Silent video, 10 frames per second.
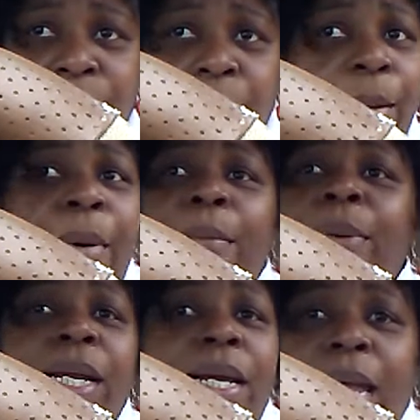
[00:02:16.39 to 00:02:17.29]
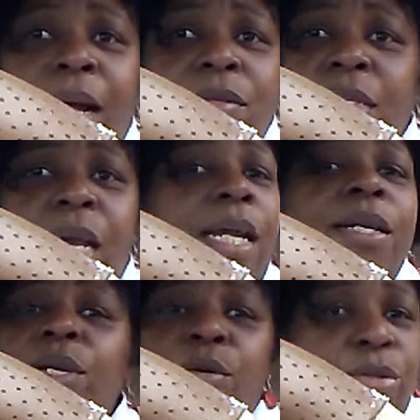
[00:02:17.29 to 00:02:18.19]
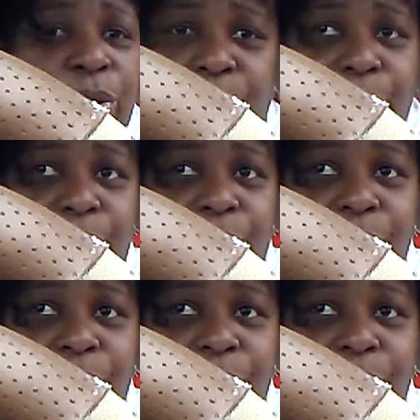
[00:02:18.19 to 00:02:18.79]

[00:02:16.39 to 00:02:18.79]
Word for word: And my bank account saying, no, sir.